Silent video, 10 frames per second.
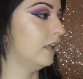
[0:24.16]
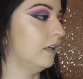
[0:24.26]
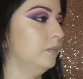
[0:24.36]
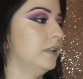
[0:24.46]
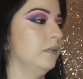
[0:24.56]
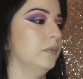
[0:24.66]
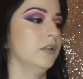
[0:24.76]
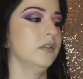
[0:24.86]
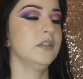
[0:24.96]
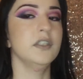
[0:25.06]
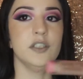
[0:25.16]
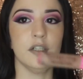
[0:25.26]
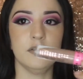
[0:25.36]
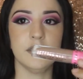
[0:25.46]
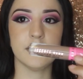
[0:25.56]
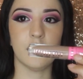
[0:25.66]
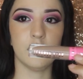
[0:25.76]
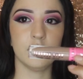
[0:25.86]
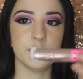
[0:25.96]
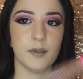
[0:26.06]
lips it was the Jeffree Star
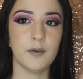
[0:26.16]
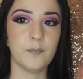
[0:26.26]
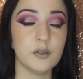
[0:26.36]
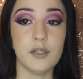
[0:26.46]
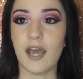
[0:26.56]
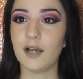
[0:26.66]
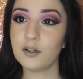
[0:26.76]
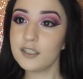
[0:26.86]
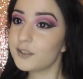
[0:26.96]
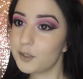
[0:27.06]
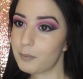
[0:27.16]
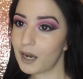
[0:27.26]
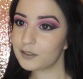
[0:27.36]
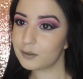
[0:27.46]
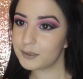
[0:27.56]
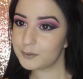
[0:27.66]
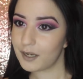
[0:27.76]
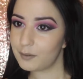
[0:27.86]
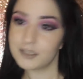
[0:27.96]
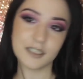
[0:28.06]
as well. So yeah, I got this new backdrop as
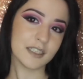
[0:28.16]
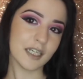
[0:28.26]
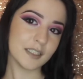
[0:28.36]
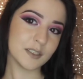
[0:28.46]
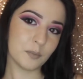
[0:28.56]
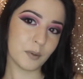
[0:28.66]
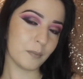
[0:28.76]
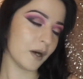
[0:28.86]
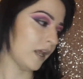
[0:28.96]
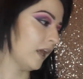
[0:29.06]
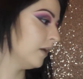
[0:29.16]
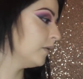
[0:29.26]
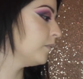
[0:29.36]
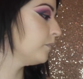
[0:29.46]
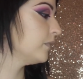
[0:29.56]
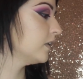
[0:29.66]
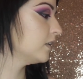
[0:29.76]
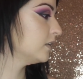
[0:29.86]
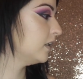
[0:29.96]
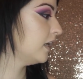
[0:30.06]
well, which is like super pretty.
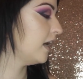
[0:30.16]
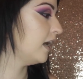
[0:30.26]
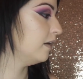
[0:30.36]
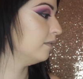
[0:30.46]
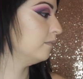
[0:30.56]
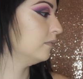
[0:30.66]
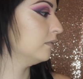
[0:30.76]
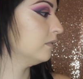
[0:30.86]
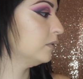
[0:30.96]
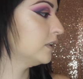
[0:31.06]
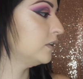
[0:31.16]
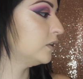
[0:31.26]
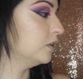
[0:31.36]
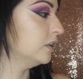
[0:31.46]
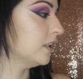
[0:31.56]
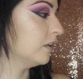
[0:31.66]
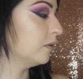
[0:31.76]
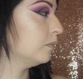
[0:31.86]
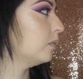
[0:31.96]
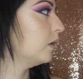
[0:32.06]
It wasn't too
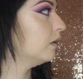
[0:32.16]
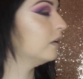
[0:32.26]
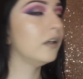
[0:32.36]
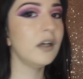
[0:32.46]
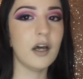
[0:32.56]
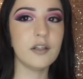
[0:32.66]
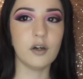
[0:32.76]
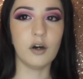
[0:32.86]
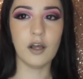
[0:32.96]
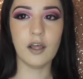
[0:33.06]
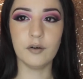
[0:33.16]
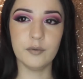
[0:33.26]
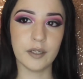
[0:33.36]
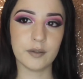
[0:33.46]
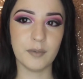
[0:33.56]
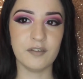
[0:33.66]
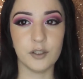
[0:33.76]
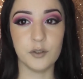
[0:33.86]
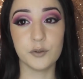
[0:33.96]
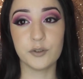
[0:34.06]
dear, but I thought it'll make my
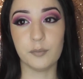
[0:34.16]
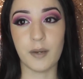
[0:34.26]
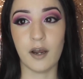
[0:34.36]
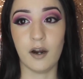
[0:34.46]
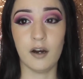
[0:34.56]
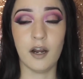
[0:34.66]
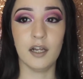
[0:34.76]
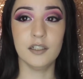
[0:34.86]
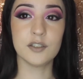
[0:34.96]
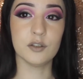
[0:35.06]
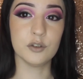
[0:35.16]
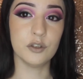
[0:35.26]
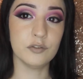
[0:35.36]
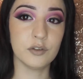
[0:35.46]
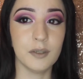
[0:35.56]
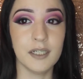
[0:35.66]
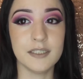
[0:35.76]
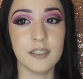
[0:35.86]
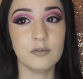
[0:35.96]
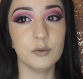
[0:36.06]
videos look better, and it's also good for when I
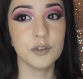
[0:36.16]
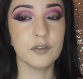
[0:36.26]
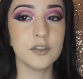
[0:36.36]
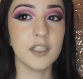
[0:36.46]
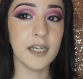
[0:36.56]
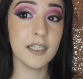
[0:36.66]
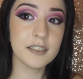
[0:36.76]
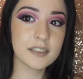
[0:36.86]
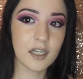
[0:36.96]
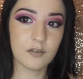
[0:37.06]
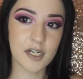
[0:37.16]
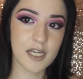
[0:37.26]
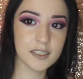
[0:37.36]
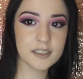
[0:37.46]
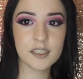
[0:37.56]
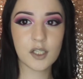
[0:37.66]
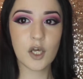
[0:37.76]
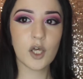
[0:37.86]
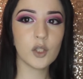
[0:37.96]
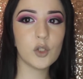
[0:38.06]
take photos of clients, have a nice
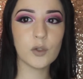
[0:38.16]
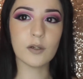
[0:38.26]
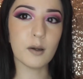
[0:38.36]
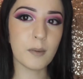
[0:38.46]
cute little